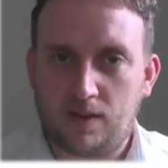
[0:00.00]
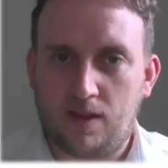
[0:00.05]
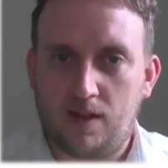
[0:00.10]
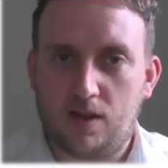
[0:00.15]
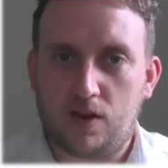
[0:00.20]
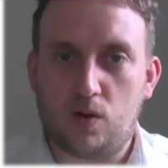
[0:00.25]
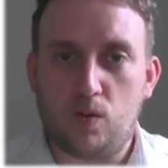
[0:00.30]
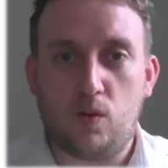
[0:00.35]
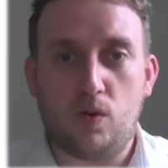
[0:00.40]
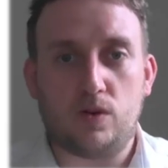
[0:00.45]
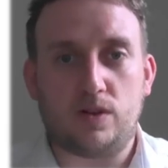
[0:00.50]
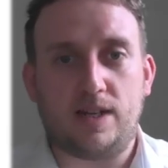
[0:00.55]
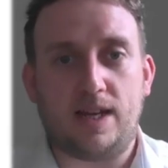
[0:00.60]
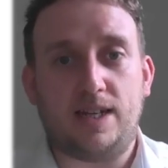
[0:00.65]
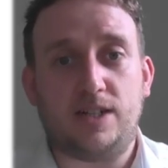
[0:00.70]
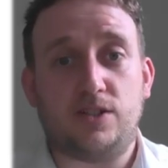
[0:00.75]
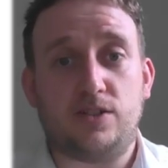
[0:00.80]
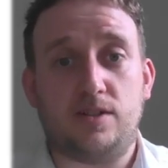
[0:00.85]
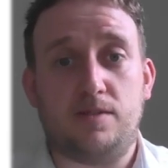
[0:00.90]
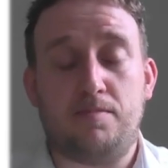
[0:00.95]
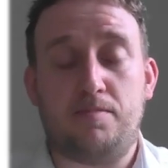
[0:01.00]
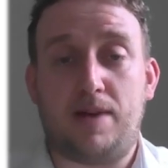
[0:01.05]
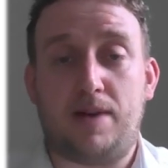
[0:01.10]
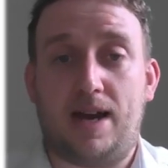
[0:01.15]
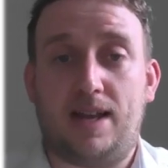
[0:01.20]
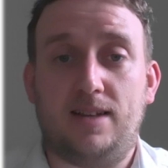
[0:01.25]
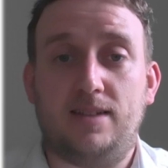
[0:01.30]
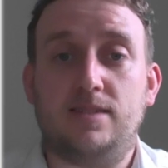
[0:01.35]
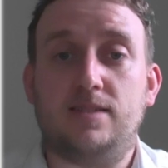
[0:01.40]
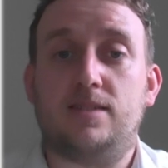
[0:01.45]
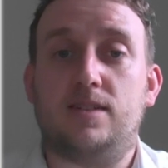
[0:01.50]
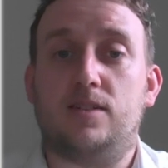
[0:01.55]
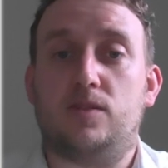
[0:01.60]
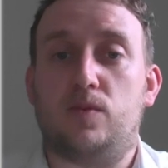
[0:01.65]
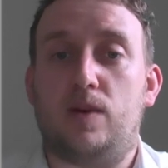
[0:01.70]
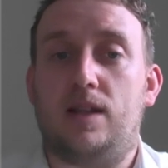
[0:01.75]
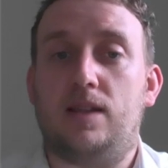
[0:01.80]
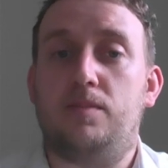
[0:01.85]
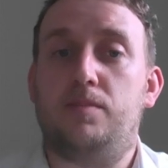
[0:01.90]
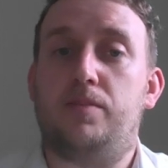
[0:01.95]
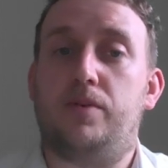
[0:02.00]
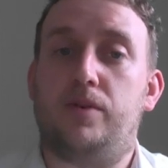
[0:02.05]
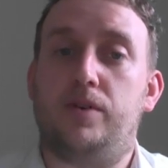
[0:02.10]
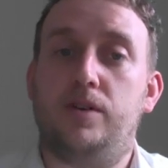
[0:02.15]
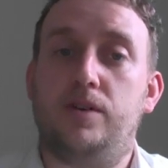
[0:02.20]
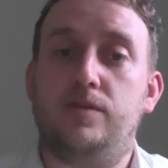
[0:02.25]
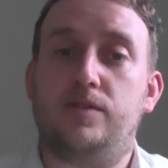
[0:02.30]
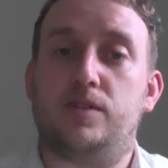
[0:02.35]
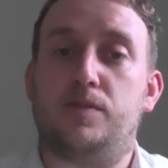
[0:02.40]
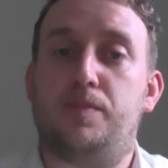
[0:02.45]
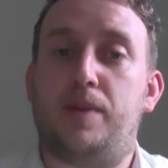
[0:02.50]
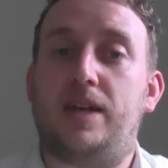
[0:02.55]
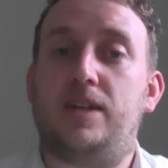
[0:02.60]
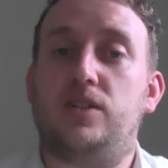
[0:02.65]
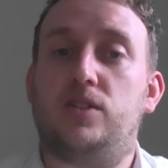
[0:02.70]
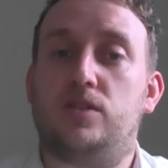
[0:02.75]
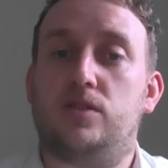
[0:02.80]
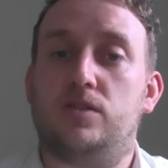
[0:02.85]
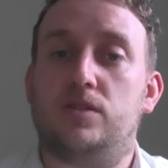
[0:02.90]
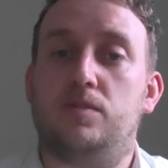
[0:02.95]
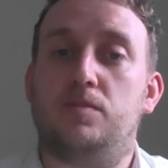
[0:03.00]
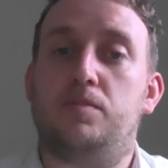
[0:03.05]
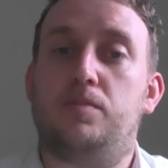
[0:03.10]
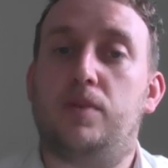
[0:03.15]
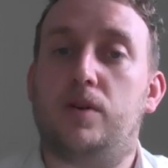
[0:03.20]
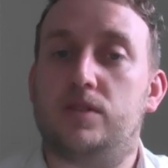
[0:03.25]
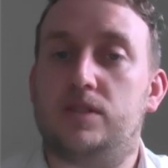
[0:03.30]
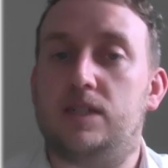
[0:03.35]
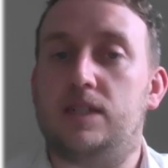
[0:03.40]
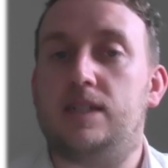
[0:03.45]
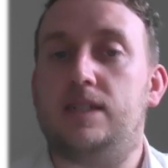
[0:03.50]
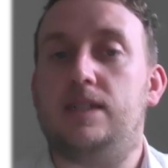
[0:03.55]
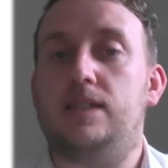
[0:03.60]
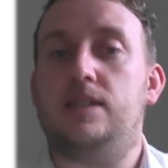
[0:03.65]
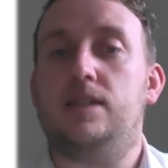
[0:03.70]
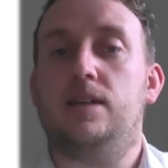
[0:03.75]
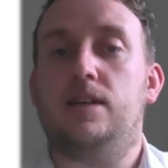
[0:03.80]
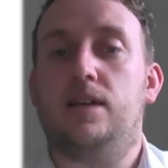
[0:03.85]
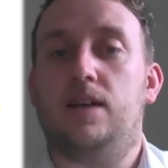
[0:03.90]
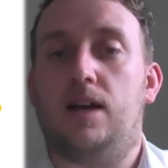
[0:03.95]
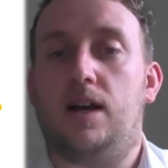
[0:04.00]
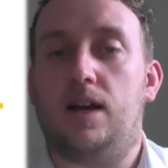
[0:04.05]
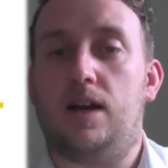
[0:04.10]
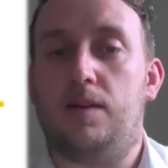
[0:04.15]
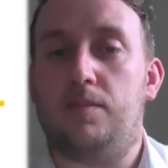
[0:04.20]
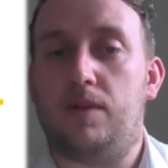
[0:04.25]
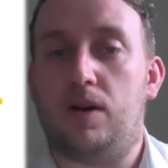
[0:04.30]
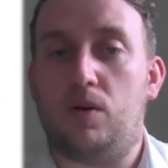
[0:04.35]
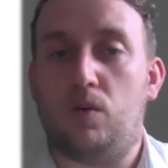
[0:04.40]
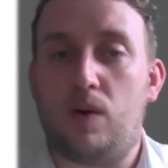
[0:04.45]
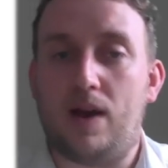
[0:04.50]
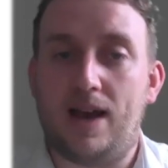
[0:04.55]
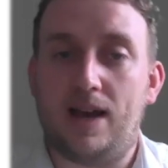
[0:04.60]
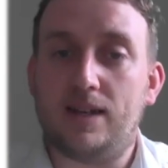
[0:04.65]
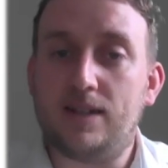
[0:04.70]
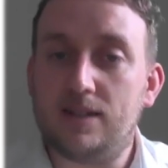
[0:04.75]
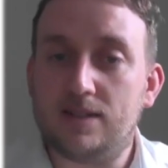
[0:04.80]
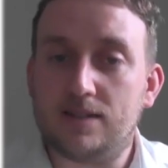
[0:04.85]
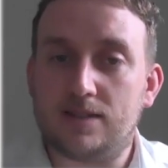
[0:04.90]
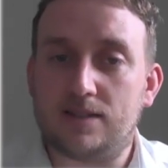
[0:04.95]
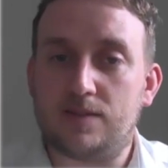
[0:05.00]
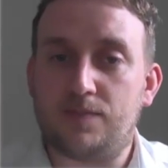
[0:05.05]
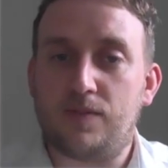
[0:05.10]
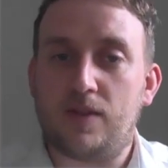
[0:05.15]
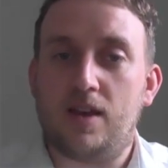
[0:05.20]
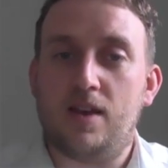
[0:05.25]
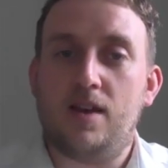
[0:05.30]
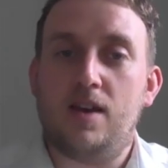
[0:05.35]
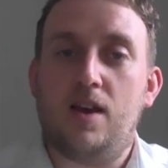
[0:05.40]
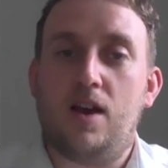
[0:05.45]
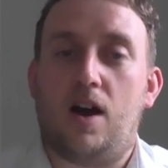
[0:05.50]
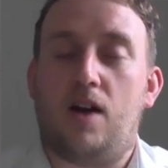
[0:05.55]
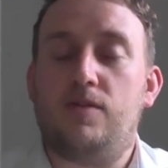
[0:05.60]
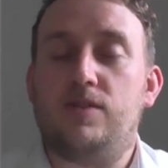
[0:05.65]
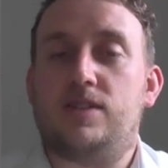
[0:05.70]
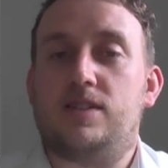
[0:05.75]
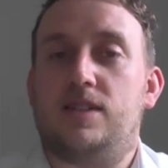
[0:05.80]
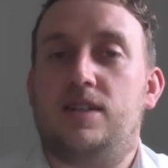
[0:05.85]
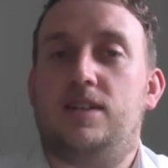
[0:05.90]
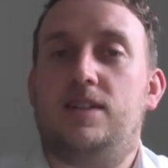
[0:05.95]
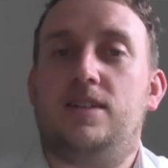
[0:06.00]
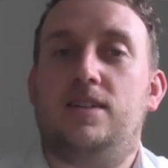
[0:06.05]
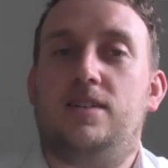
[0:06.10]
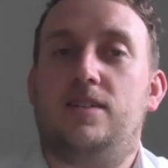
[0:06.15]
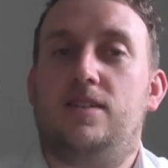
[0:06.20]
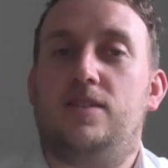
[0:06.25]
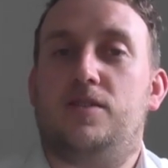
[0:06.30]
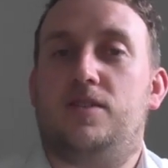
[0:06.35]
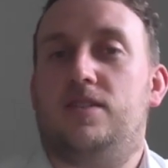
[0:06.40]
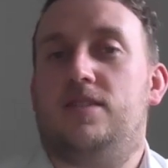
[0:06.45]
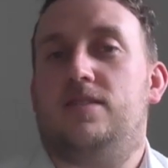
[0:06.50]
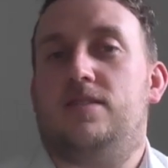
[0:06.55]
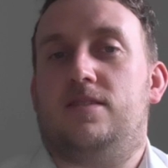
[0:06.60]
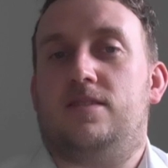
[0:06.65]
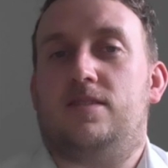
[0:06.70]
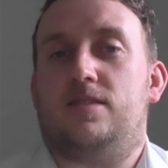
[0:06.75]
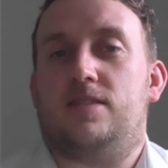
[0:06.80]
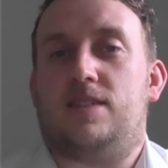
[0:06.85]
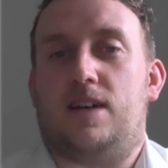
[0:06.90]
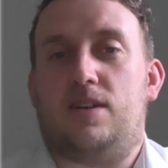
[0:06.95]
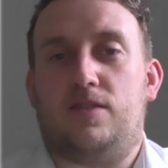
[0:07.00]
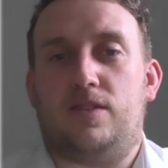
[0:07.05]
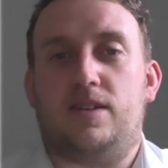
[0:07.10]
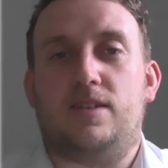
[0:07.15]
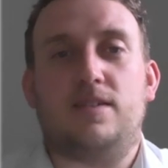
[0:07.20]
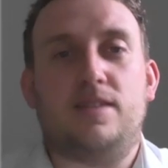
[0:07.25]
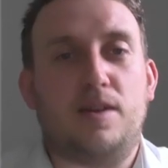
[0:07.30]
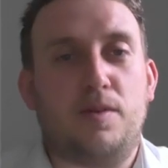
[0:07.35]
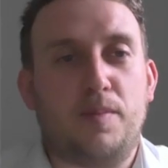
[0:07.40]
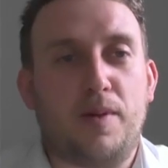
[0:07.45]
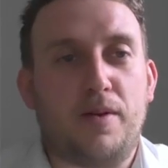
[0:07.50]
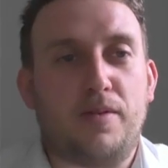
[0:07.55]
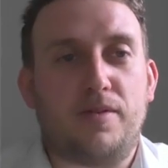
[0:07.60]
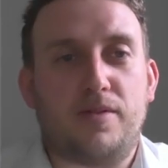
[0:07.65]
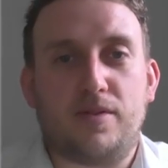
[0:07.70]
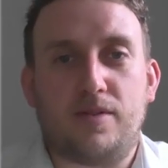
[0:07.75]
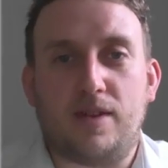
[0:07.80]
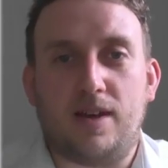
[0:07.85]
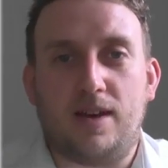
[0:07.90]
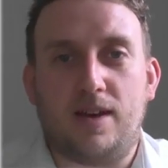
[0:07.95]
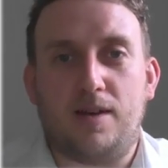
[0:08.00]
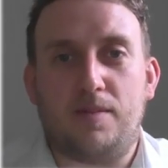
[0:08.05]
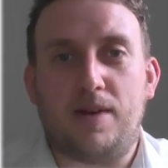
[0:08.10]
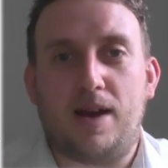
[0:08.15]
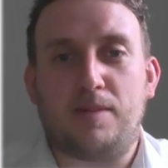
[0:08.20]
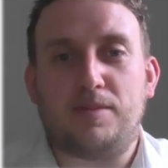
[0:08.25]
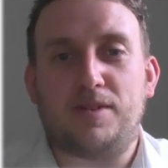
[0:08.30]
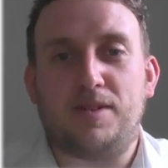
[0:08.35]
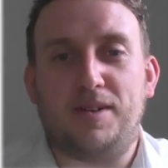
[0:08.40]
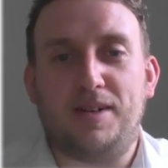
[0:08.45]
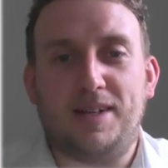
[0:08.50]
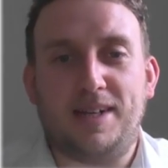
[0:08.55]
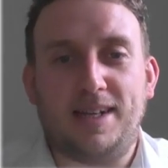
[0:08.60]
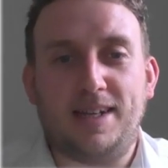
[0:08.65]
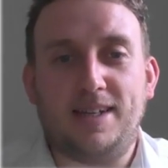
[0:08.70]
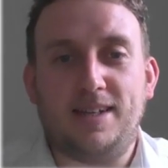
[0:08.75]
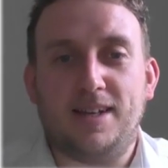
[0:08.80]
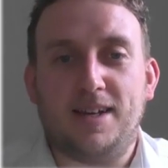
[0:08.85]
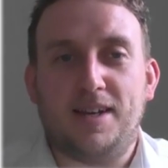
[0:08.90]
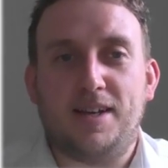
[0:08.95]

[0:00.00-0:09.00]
Coordination and balance as well improved, spatial and bodily awareness. Obviously, you can tell that they were both absolutely